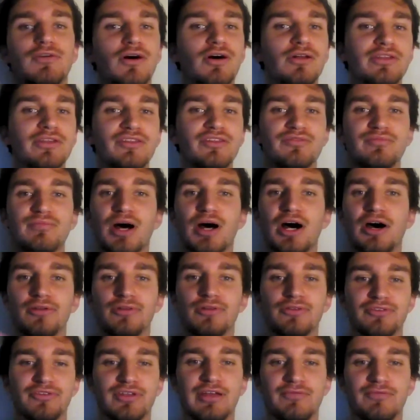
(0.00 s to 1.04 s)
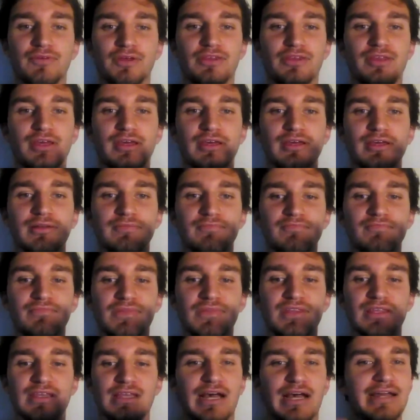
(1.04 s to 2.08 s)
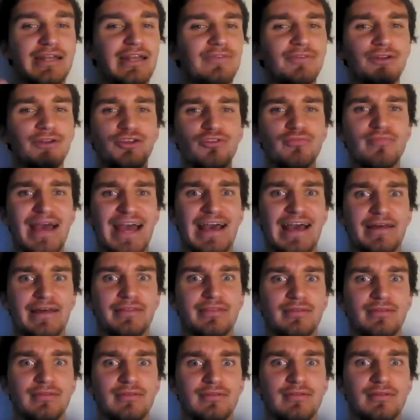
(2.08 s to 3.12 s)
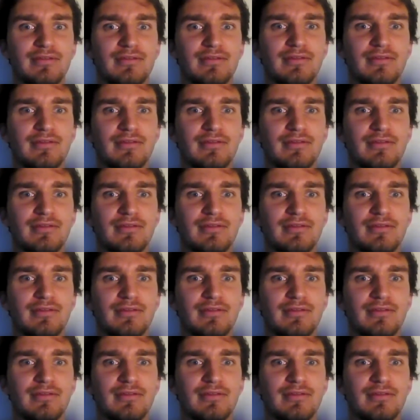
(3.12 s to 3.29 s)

all these models and everything. I never do math.